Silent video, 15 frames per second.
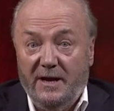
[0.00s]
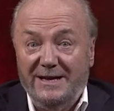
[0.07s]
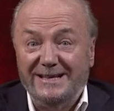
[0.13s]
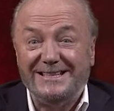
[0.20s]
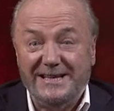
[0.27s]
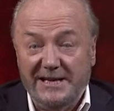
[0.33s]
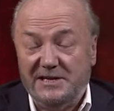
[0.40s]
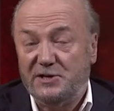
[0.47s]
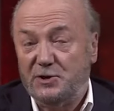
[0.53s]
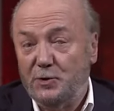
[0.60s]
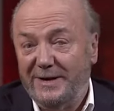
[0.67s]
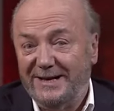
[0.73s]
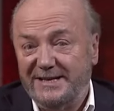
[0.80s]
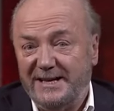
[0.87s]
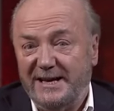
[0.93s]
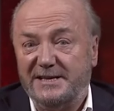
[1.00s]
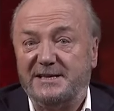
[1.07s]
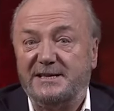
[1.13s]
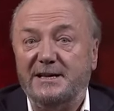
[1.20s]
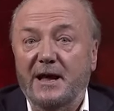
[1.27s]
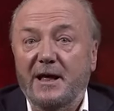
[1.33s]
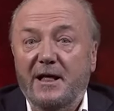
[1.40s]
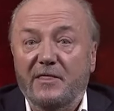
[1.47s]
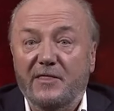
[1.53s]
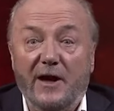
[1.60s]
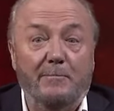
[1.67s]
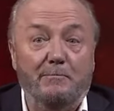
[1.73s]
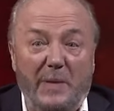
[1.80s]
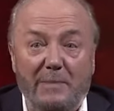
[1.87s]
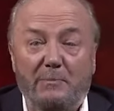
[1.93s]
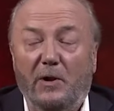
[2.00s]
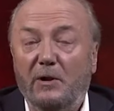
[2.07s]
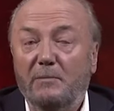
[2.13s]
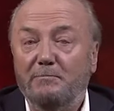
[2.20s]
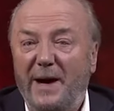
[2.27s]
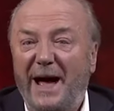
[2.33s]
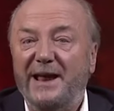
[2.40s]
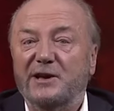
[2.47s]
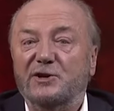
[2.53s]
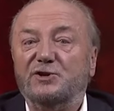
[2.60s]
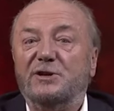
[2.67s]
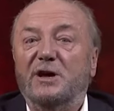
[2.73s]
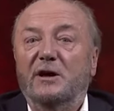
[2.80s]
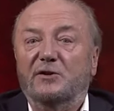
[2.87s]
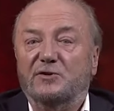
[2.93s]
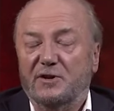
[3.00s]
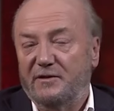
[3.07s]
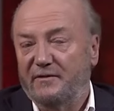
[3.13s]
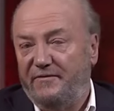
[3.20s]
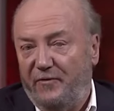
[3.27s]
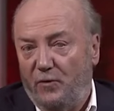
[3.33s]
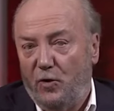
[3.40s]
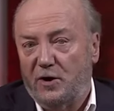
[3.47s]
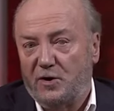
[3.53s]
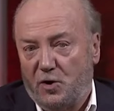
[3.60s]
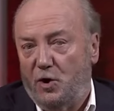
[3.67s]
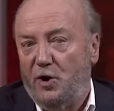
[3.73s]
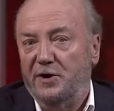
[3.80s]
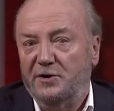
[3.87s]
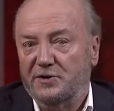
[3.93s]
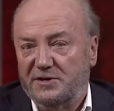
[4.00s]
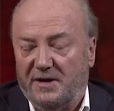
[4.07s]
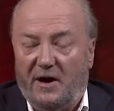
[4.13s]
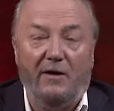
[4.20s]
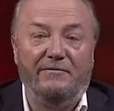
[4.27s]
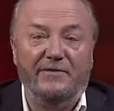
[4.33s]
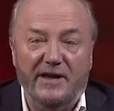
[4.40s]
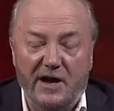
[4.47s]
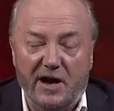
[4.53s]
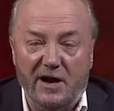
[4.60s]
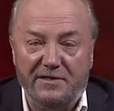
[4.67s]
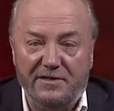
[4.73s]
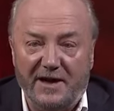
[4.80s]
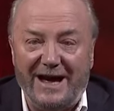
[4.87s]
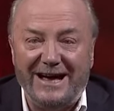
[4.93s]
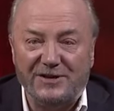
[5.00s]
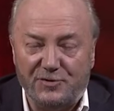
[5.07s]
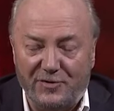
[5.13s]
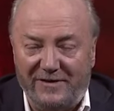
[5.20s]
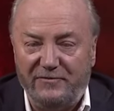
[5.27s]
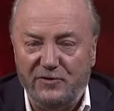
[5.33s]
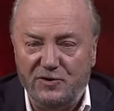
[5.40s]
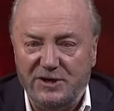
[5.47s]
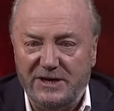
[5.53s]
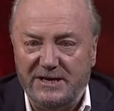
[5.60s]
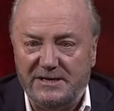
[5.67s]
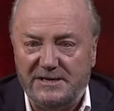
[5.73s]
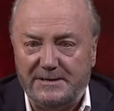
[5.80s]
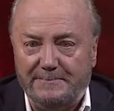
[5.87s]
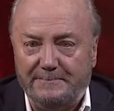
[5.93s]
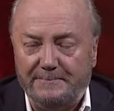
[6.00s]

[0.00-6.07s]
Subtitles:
ceased to exist, their people banished to the four corners of the earth as refugees.